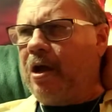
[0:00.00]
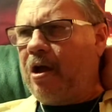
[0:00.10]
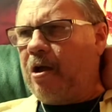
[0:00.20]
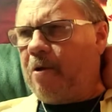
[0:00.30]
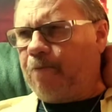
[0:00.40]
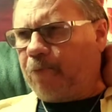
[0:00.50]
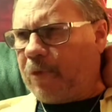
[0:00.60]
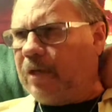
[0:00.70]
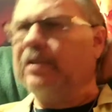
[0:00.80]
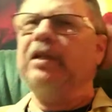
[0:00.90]

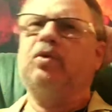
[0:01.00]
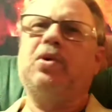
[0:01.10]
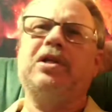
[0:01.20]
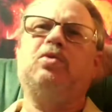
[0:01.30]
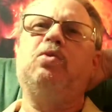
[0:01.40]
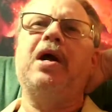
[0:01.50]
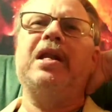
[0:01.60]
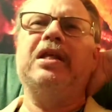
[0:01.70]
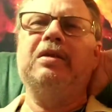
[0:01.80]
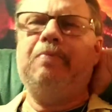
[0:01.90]
because that's what it's
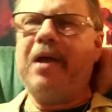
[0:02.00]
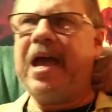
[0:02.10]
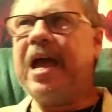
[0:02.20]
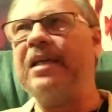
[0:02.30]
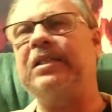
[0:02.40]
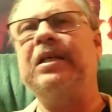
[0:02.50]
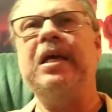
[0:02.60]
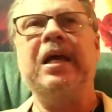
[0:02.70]
ran in the past.